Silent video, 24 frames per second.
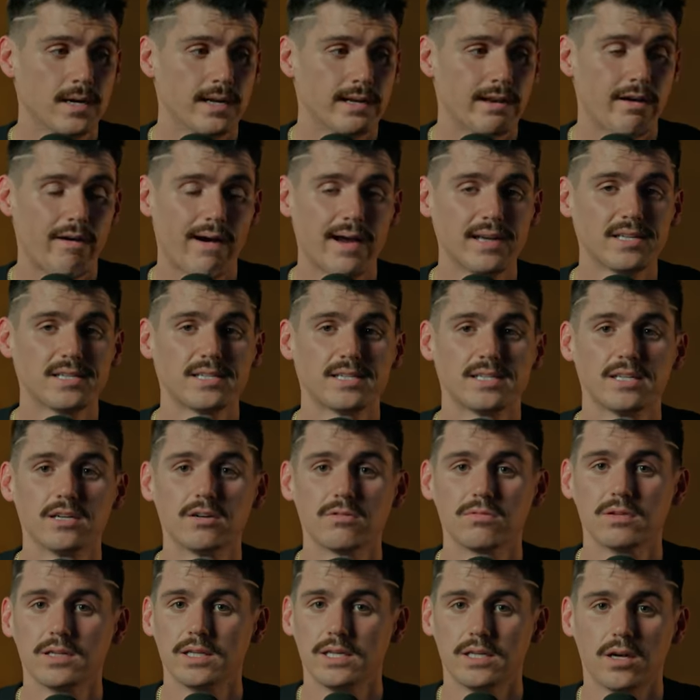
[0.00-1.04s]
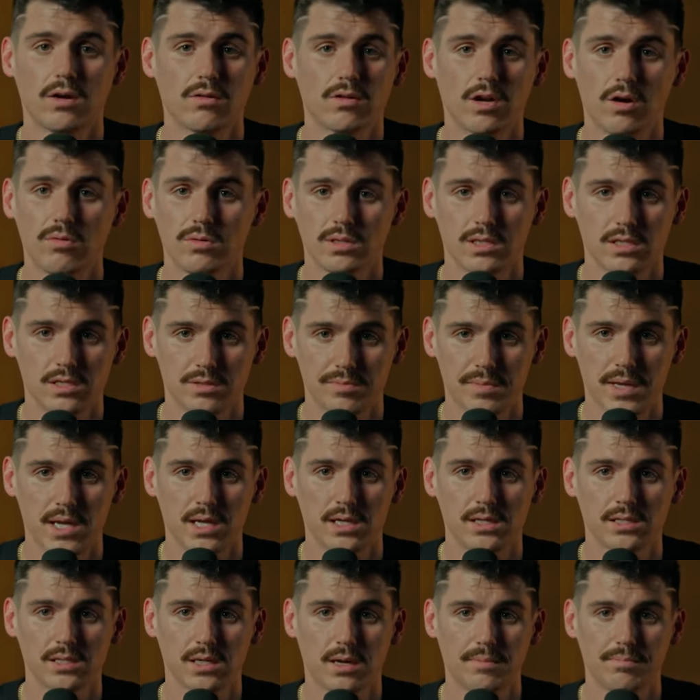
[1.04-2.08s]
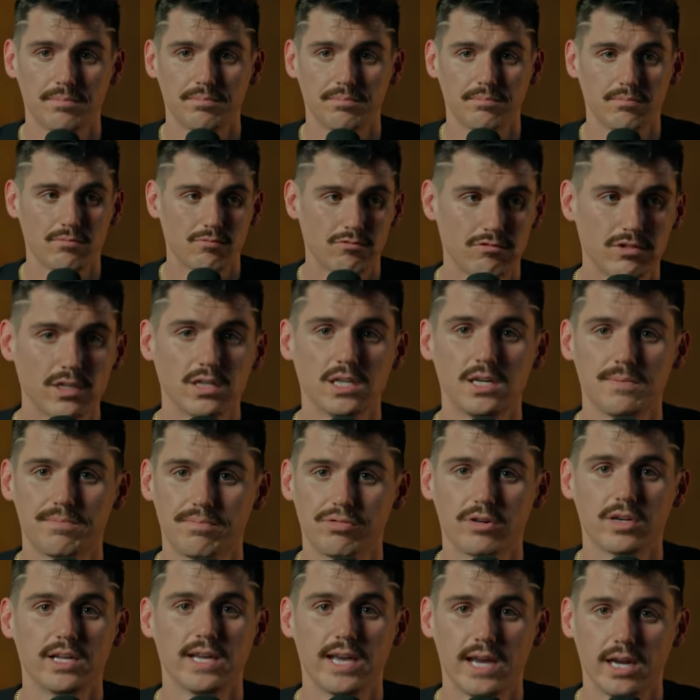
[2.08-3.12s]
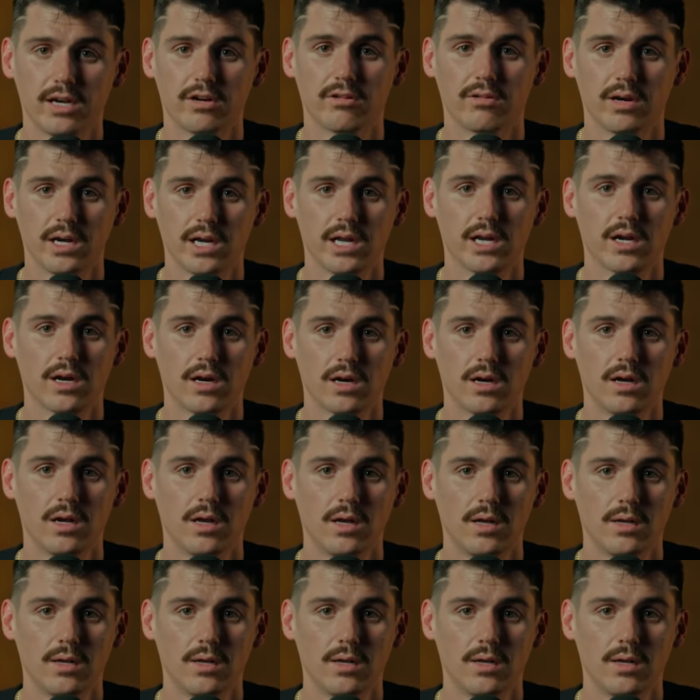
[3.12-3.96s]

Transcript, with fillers: Now, I still really don't know what this means. I'm really pretty ignorant here.